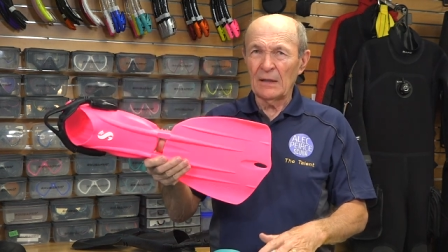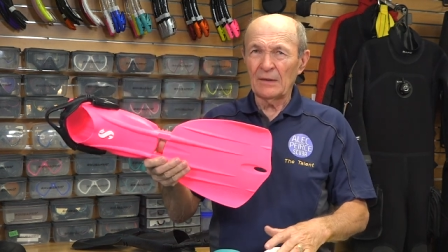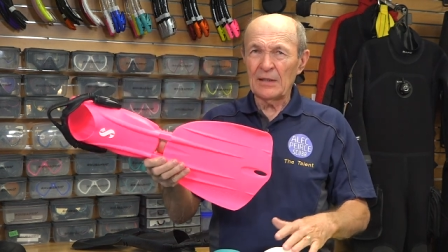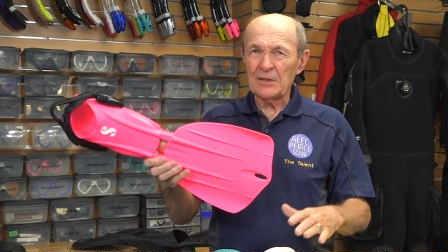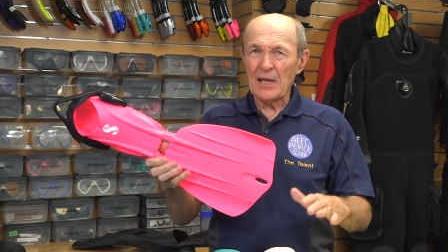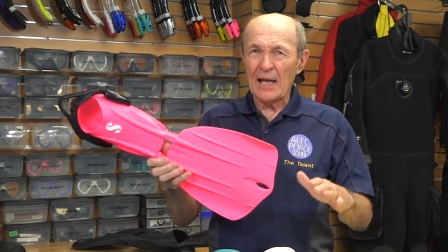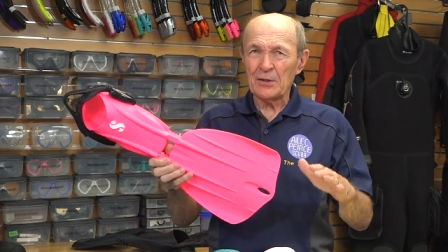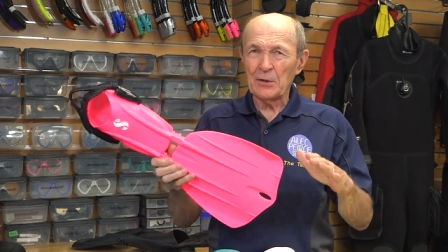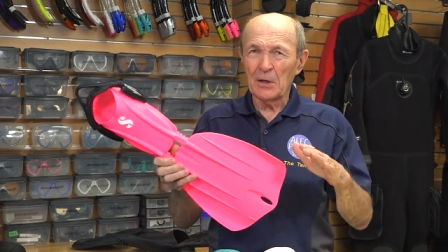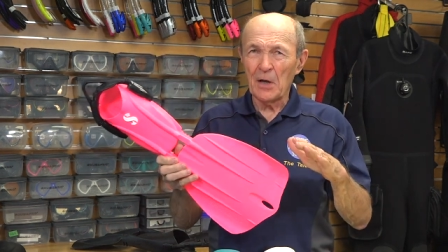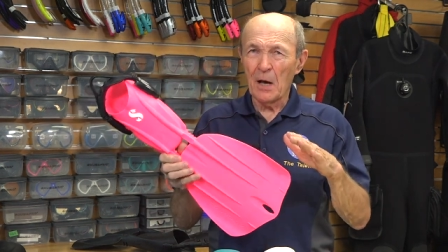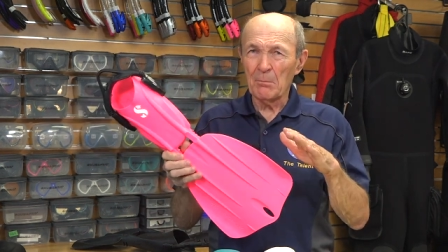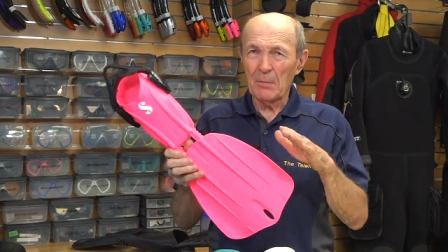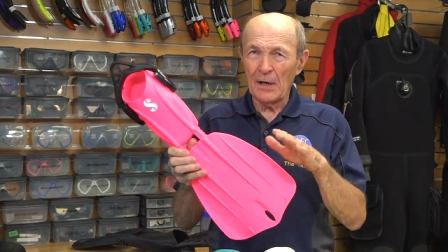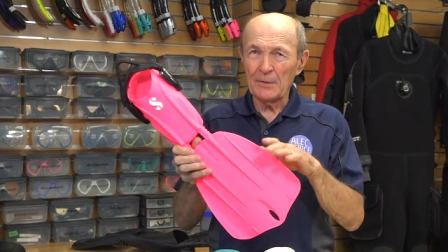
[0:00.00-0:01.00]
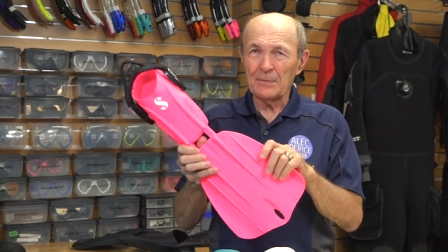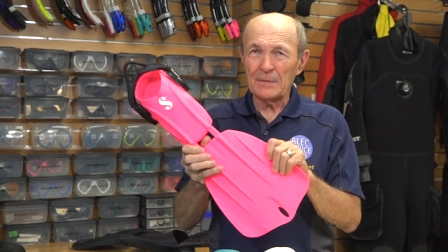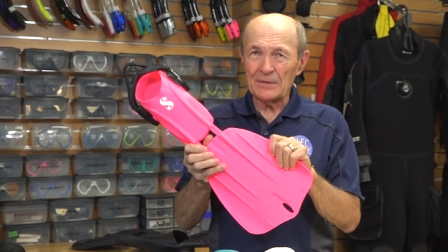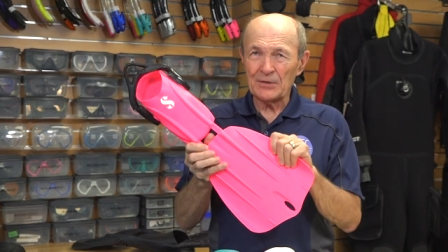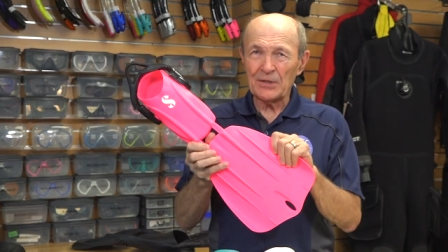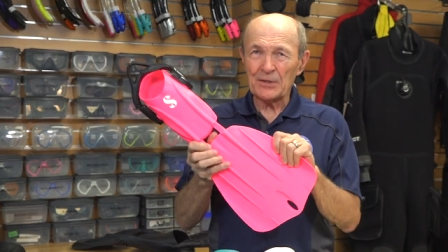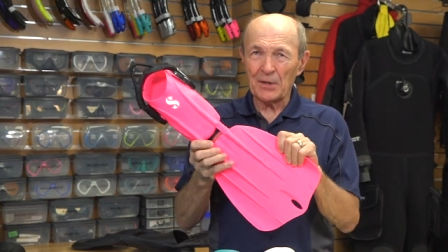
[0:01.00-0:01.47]
These actually are not my
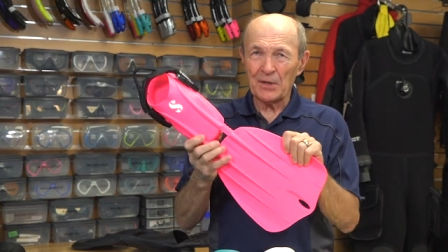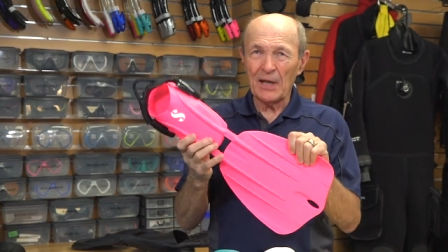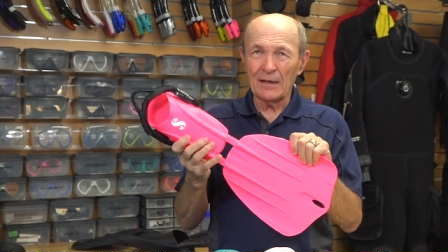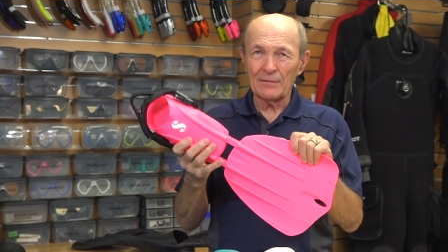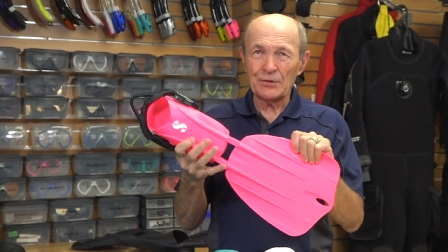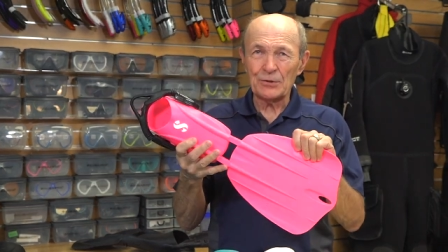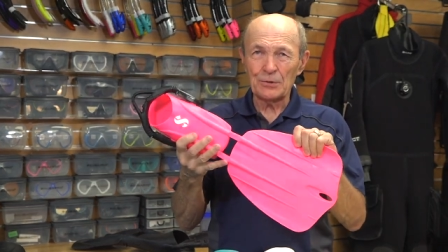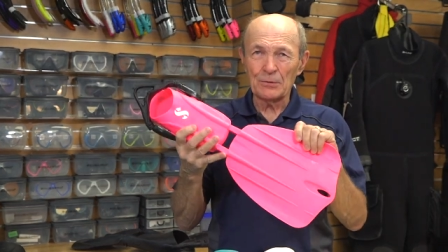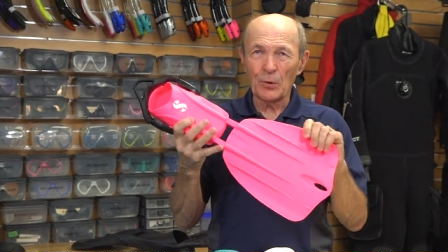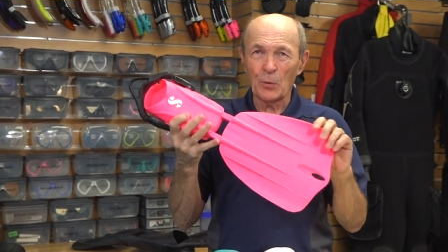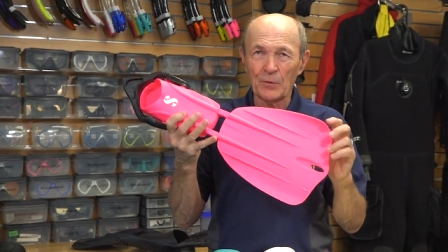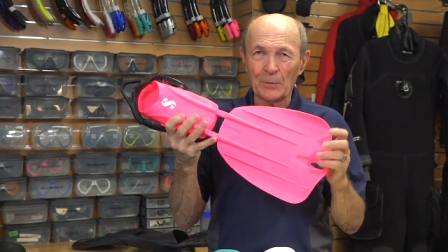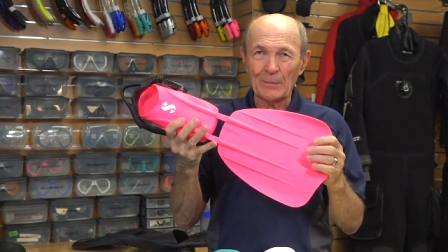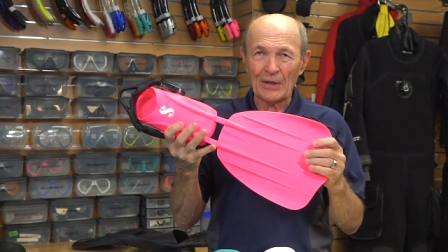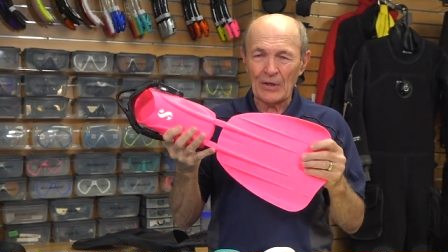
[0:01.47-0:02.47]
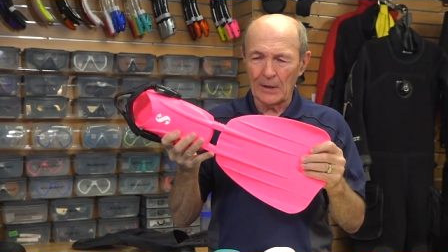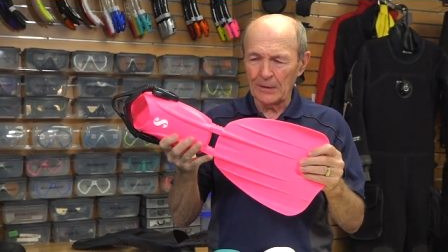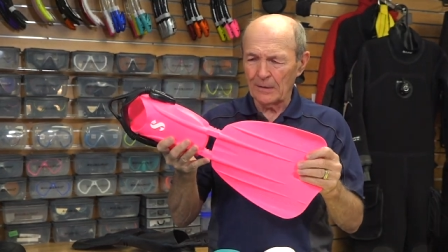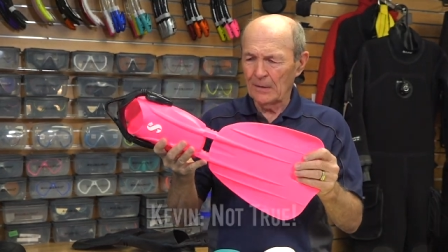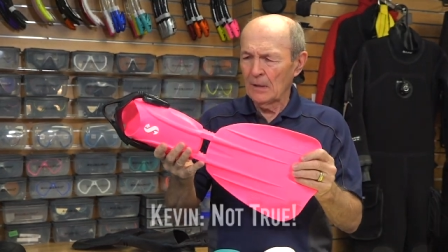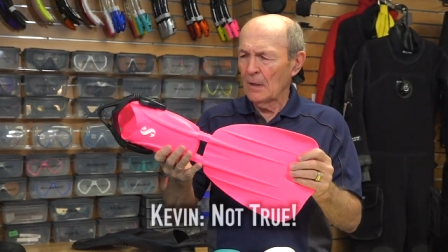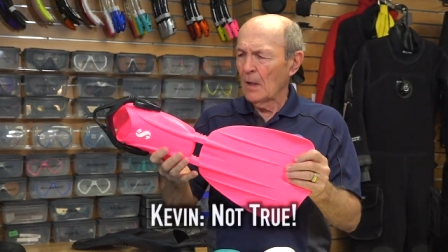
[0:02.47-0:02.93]
fins. These are Kevin's, you know, from the
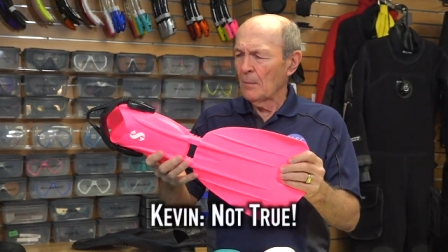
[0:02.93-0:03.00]
color.